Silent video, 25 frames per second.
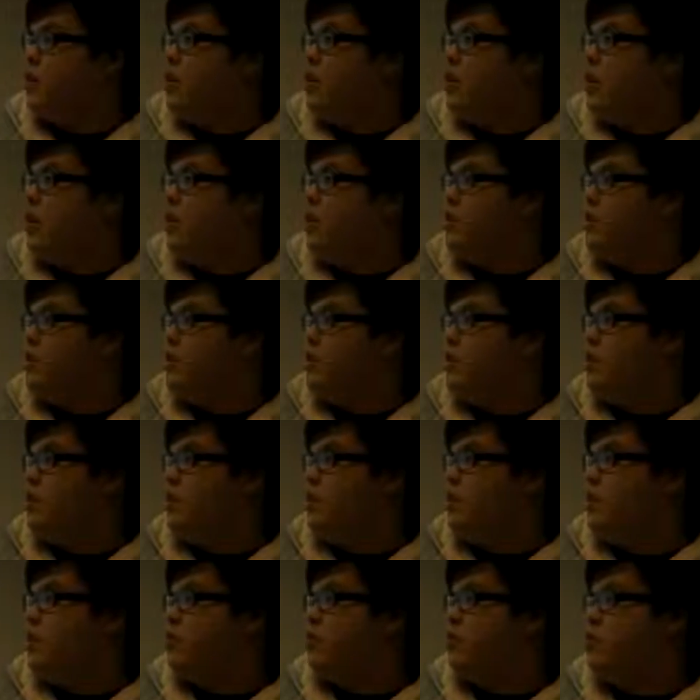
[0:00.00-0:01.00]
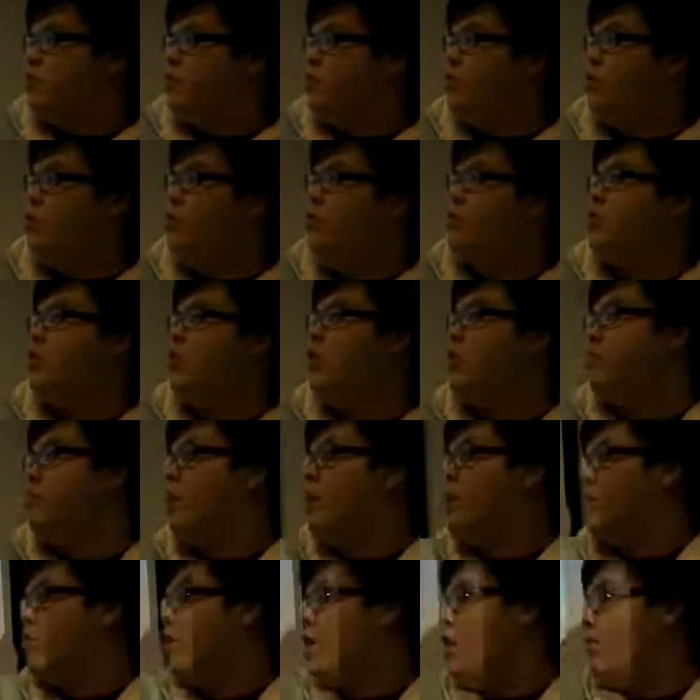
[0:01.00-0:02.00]
And please use the
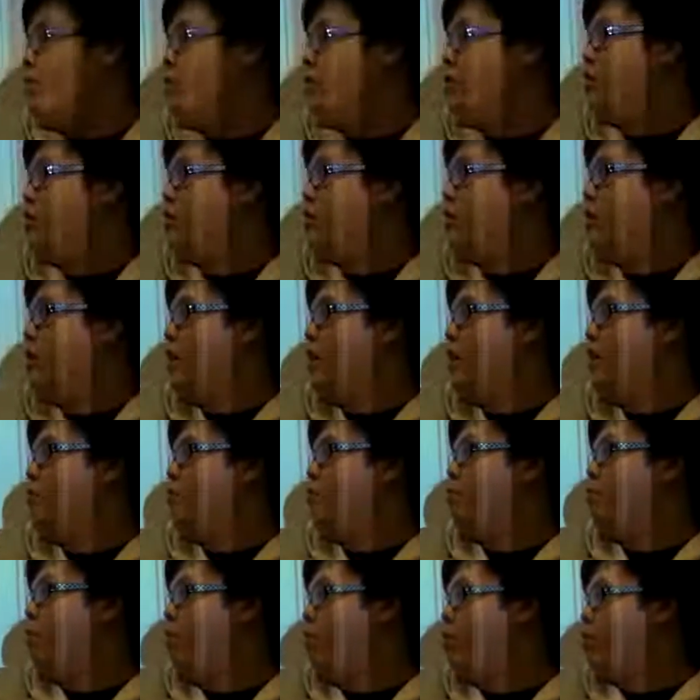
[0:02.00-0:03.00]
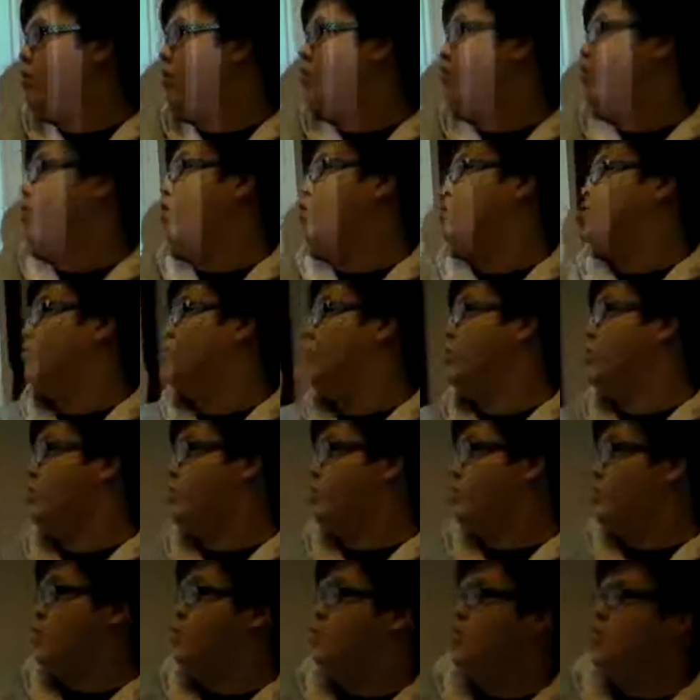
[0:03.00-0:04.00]
microhabitat plots for 2
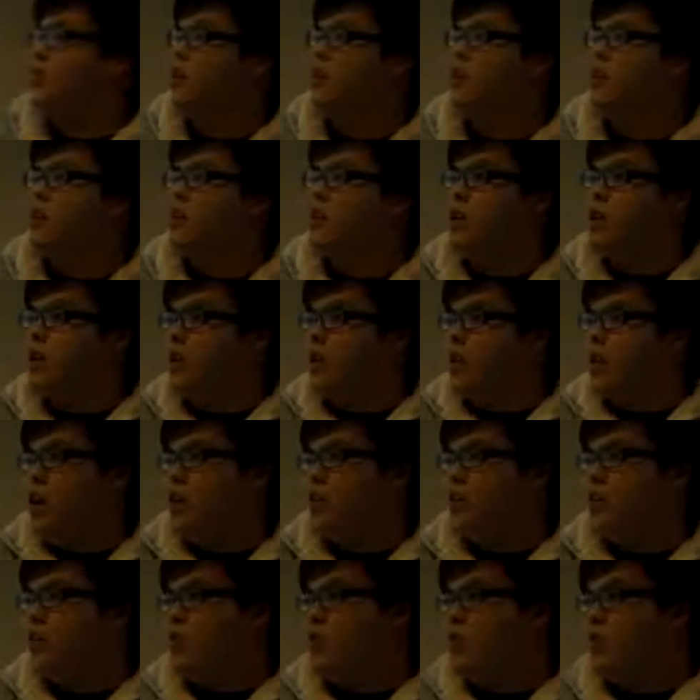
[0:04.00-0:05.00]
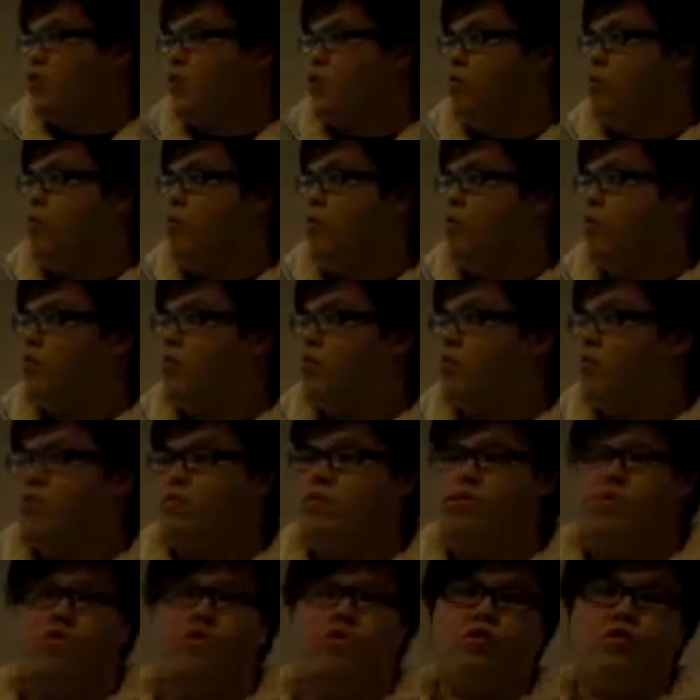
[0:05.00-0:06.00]
species and the control
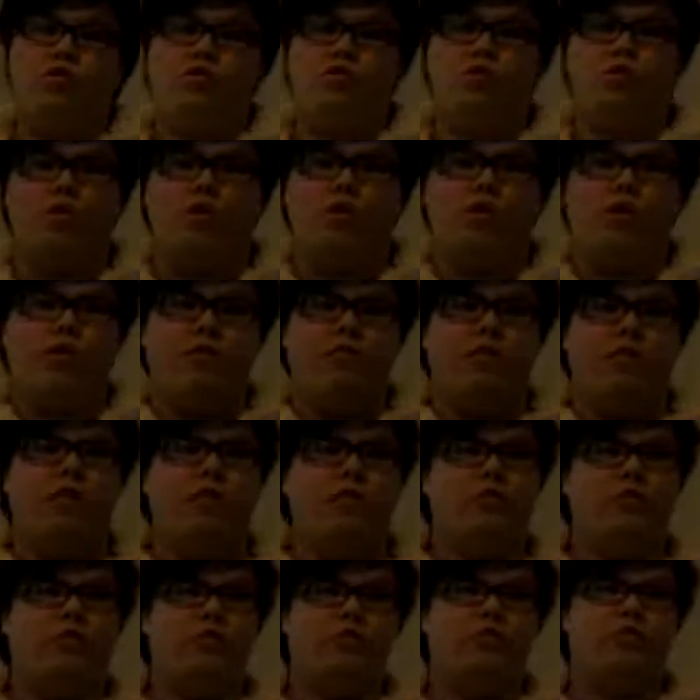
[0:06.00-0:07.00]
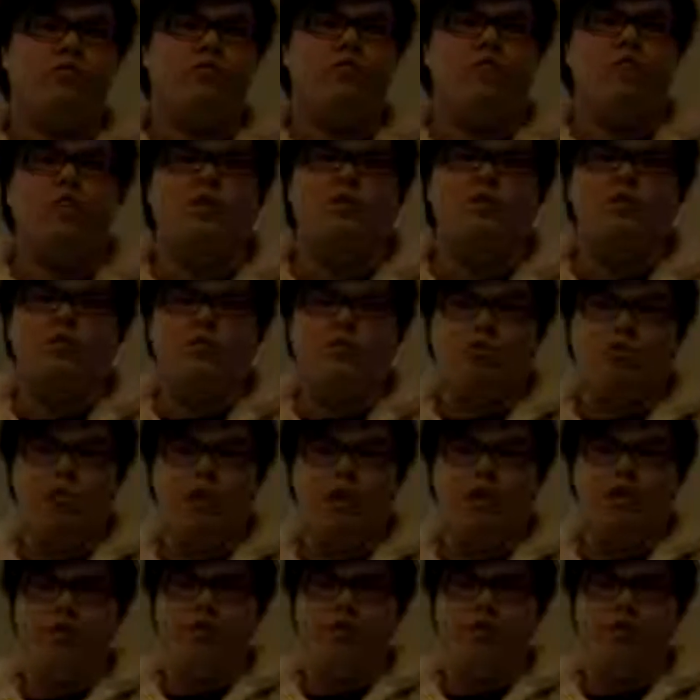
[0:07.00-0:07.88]
plots to show the difference between these 2 panda